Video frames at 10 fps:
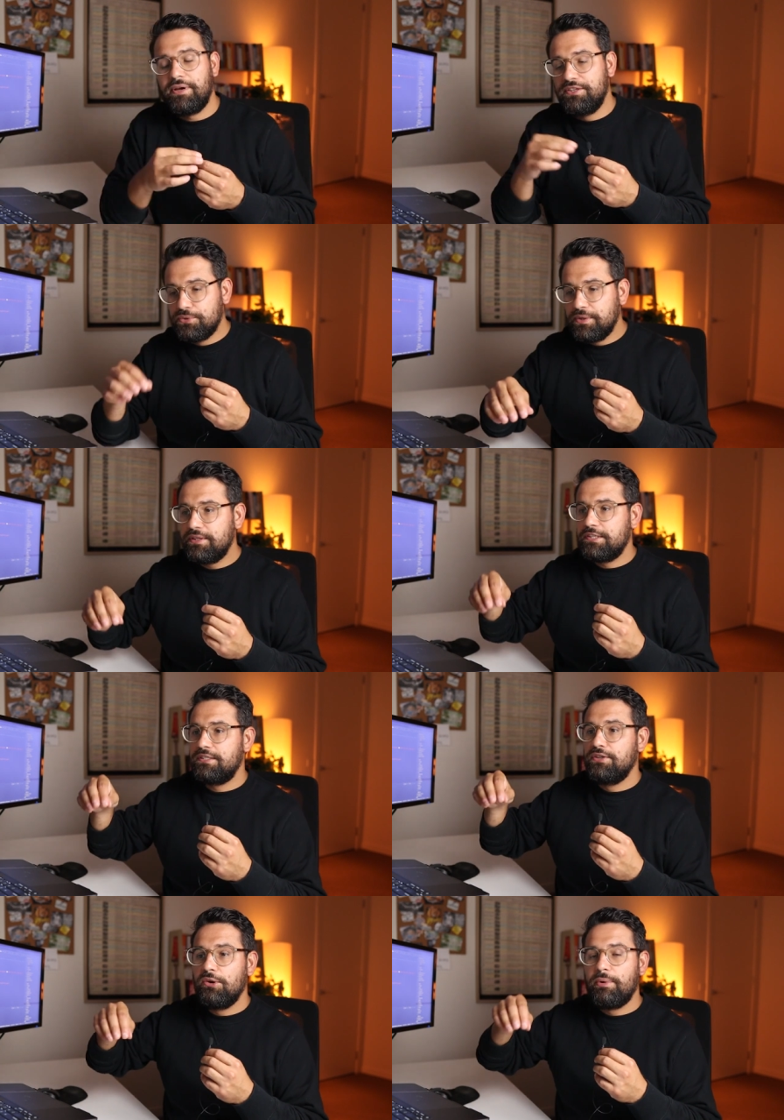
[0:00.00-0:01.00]
By doing
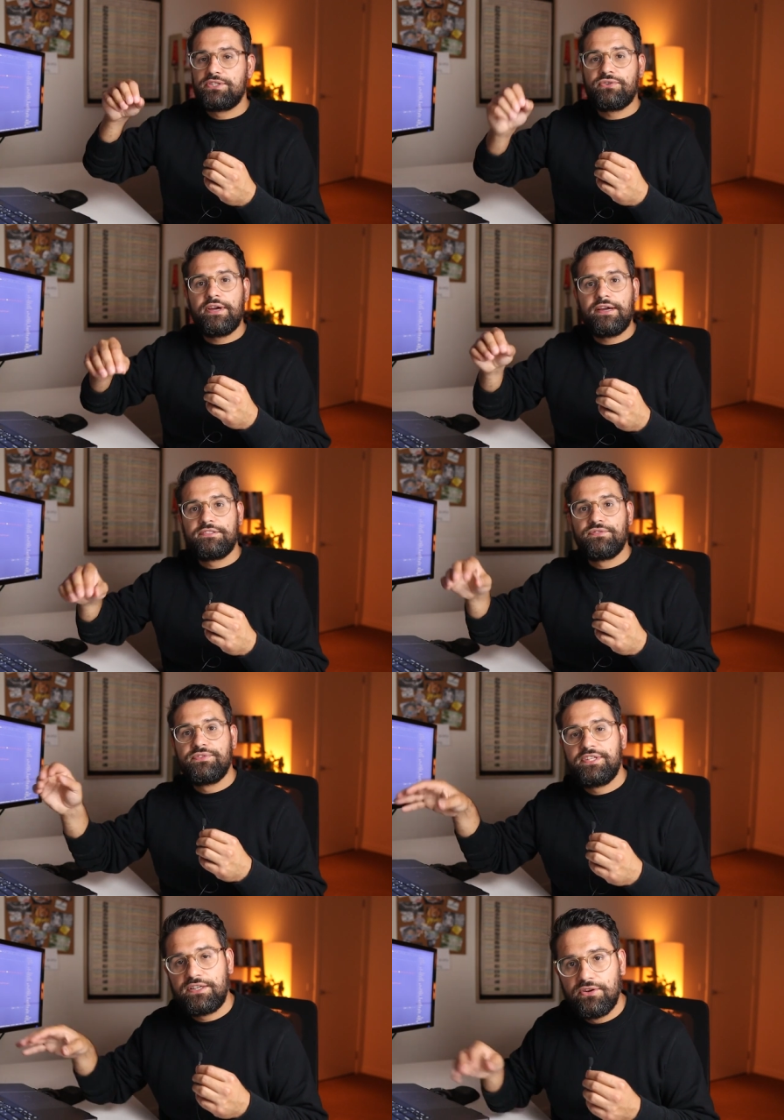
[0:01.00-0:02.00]
this, you know, by trying out
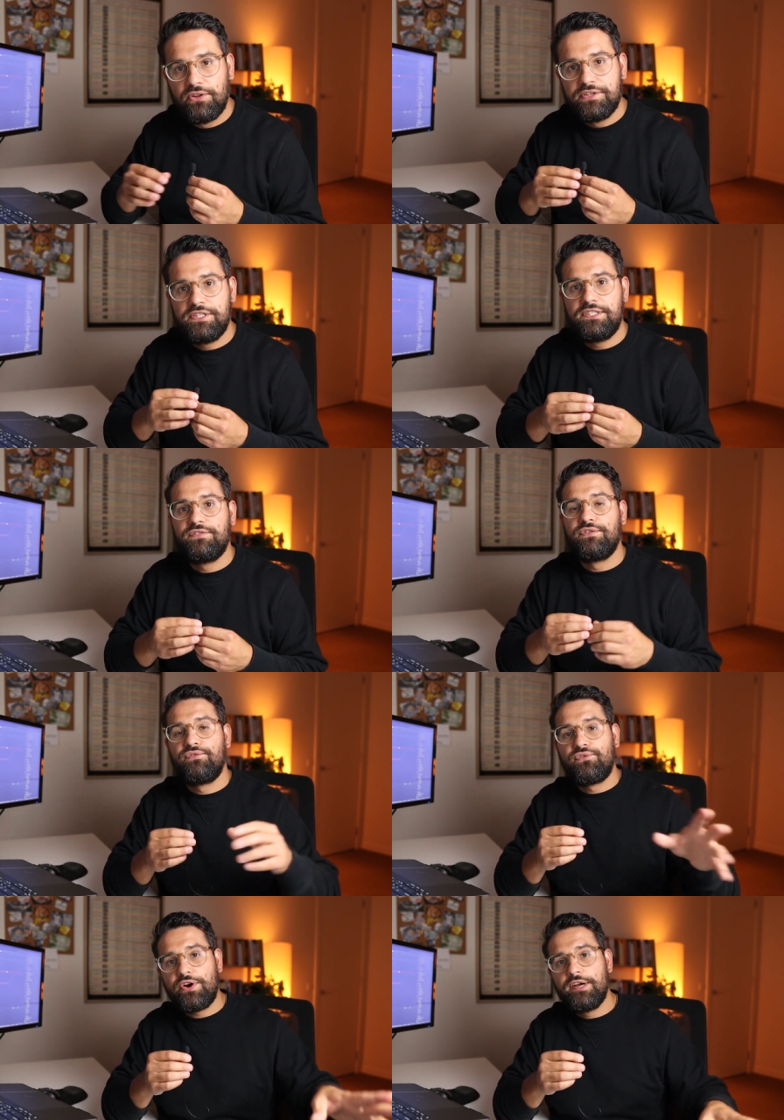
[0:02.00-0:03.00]
different technologies, different
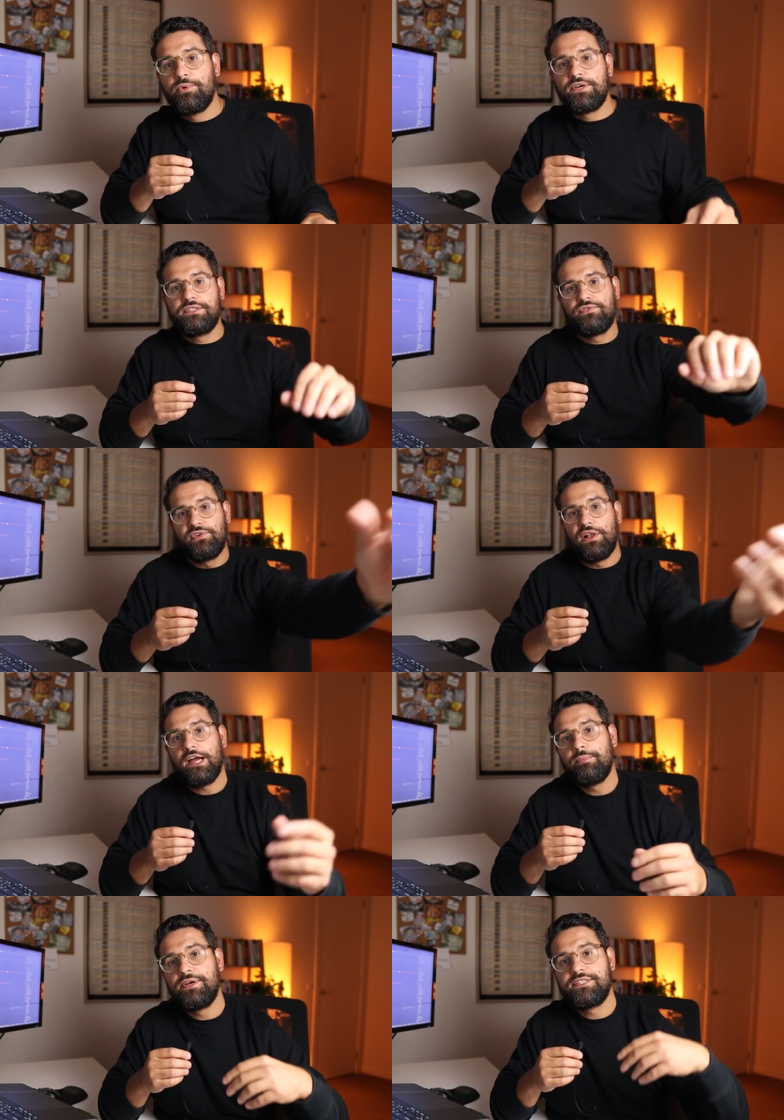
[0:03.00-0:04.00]
frameworks, different
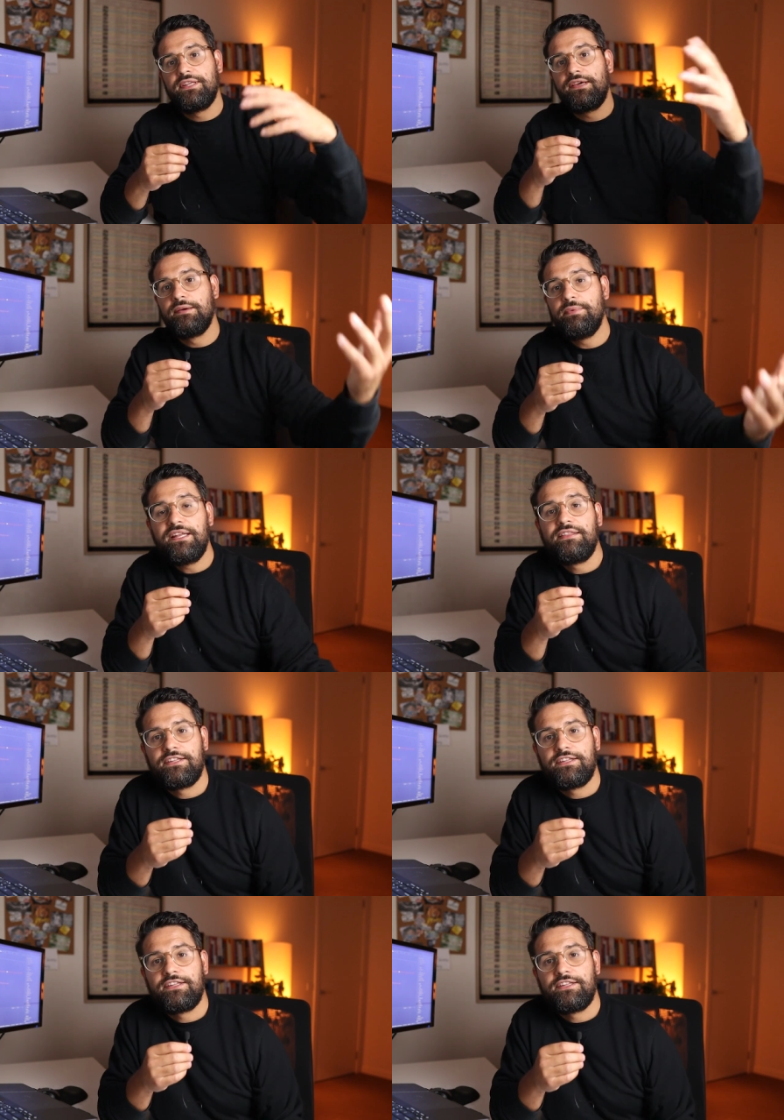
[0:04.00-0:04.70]
libraries, and then committing